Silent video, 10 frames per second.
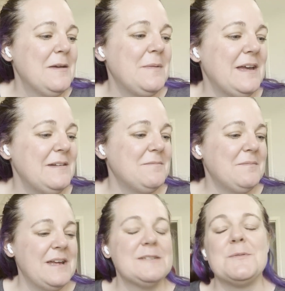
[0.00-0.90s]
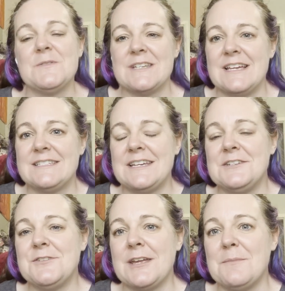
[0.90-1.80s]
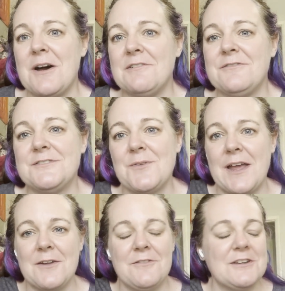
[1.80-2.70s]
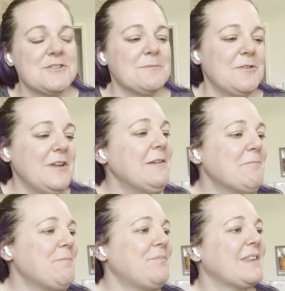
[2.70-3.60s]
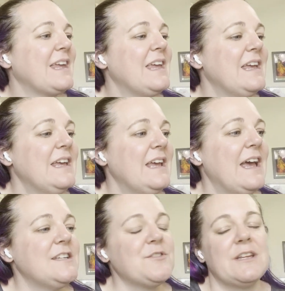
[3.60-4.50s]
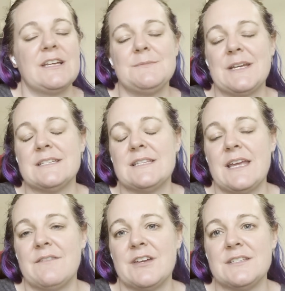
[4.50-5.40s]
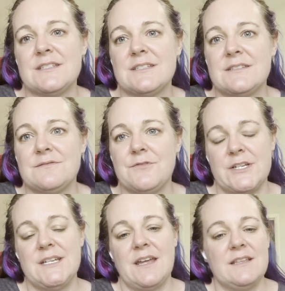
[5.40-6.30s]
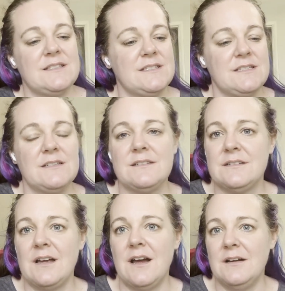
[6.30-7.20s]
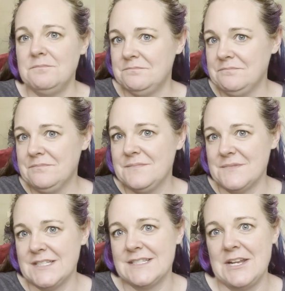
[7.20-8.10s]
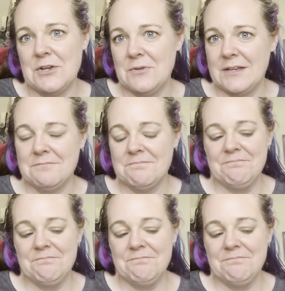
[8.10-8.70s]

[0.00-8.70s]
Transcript: but my husband was nice and took him off so I could finish the movie. And it's really nice because they give us free tickets since they know that